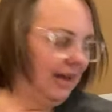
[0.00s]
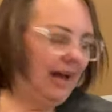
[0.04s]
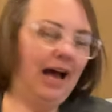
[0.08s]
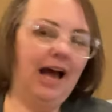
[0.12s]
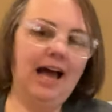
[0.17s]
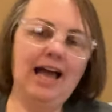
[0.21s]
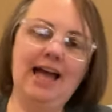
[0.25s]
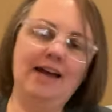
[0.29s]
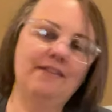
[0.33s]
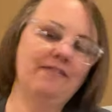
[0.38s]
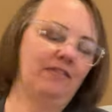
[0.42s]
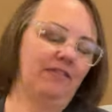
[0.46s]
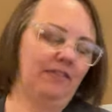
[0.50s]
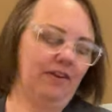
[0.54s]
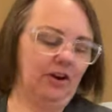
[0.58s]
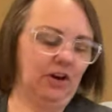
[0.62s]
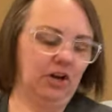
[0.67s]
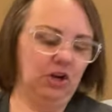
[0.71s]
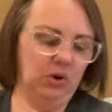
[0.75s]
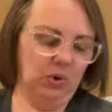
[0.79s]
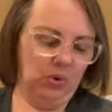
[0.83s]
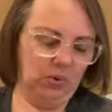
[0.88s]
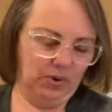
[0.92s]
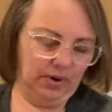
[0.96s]
I have a very
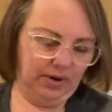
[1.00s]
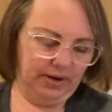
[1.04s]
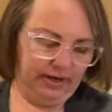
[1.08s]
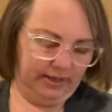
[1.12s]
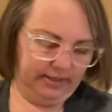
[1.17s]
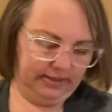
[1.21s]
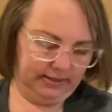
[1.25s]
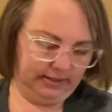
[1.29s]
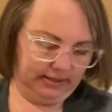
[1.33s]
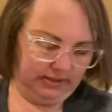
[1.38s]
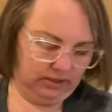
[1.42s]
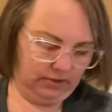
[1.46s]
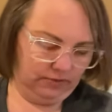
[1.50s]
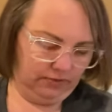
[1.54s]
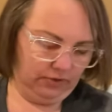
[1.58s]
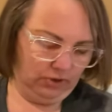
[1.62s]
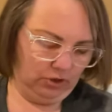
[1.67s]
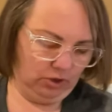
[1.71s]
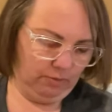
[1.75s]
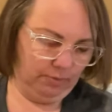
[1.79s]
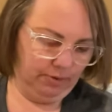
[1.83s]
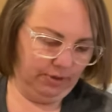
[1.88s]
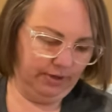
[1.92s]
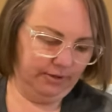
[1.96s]
corny sense of
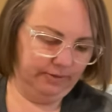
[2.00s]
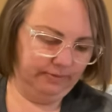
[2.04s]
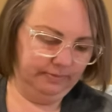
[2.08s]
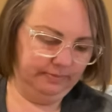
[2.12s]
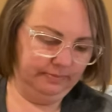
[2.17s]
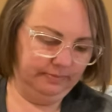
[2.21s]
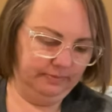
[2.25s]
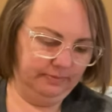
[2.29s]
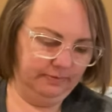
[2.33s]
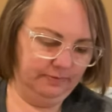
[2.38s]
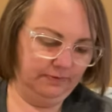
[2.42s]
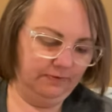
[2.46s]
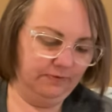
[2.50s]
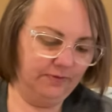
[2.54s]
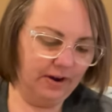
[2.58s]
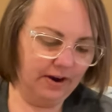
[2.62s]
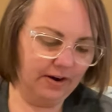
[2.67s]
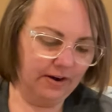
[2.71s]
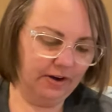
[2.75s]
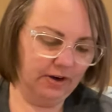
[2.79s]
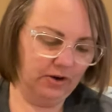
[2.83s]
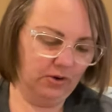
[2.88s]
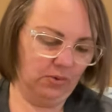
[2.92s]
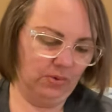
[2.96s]
humor,
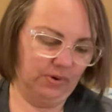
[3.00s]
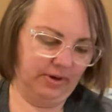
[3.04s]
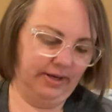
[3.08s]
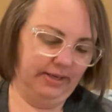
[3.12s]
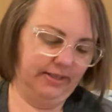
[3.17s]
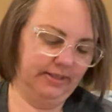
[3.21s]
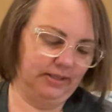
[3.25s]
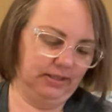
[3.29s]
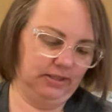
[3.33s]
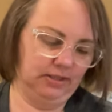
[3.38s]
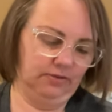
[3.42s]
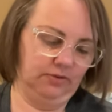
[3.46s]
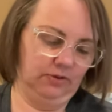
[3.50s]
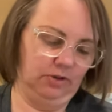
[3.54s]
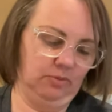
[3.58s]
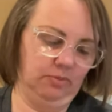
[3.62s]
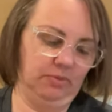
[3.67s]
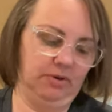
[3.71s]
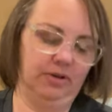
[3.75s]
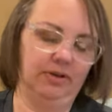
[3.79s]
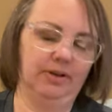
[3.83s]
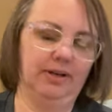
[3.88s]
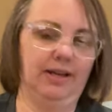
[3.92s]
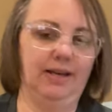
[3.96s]
very corny sense of
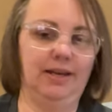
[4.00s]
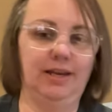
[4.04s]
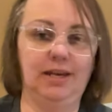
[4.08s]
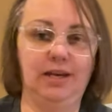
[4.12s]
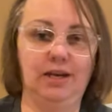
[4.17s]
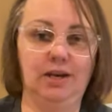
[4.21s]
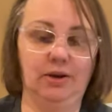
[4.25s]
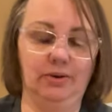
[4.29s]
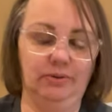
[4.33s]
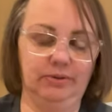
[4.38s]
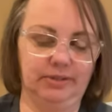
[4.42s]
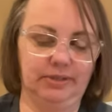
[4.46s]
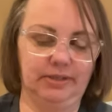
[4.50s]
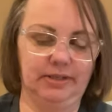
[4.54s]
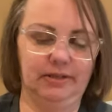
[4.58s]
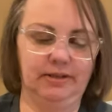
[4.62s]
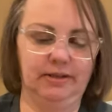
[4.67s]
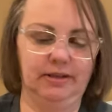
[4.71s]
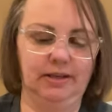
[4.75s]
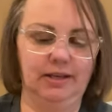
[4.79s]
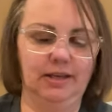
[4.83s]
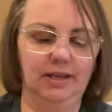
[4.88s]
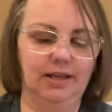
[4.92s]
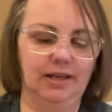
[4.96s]
humor, and he knows it.
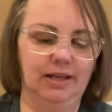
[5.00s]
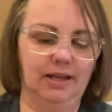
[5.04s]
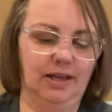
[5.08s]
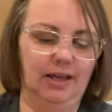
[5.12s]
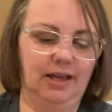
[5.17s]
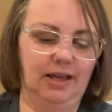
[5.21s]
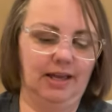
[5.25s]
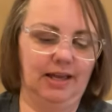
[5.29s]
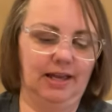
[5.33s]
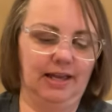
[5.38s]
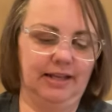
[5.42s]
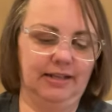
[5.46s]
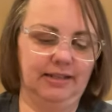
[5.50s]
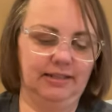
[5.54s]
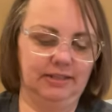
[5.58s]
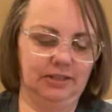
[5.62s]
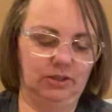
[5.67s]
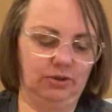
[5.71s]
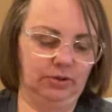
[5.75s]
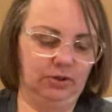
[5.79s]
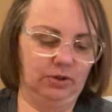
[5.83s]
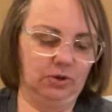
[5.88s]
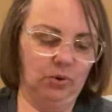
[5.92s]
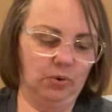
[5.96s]
And
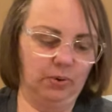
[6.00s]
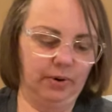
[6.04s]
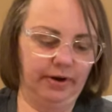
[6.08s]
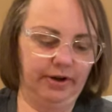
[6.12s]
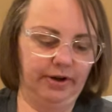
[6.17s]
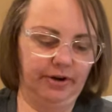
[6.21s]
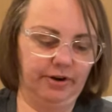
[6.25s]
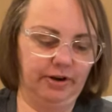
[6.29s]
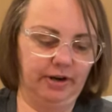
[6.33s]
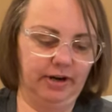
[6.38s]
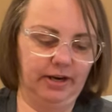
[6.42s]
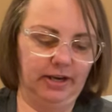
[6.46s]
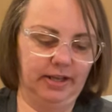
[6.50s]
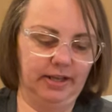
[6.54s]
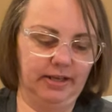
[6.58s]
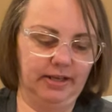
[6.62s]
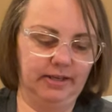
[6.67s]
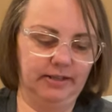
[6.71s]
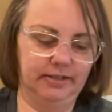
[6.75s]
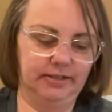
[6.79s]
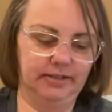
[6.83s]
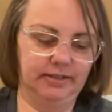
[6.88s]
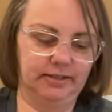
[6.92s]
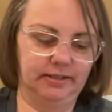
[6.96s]
so the cornier it
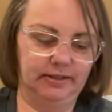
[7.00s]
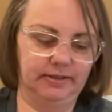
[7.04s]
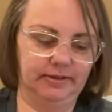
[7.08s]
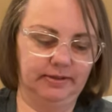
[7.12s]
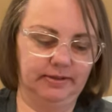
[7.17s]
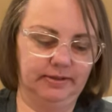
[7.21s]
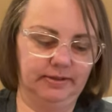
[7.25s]
is,